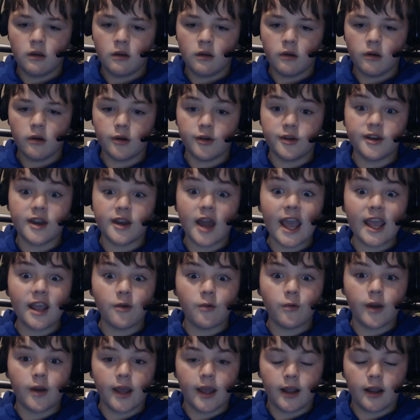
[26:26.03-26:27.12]

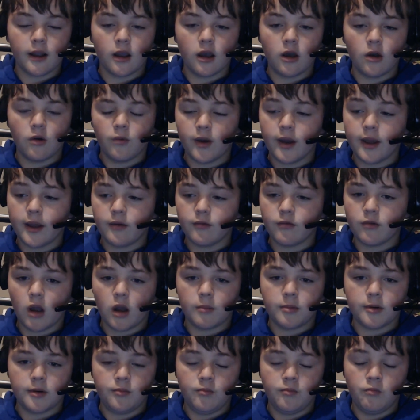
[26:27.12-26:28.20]
Nightwing! Oh wait,
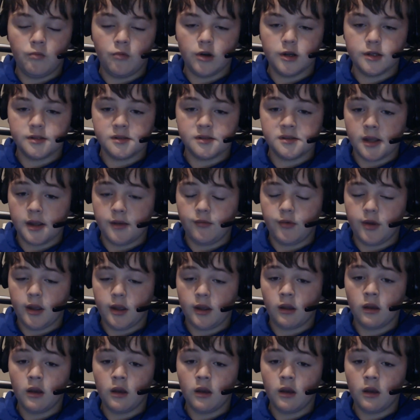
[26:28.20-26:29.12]
Robin was Nightwing.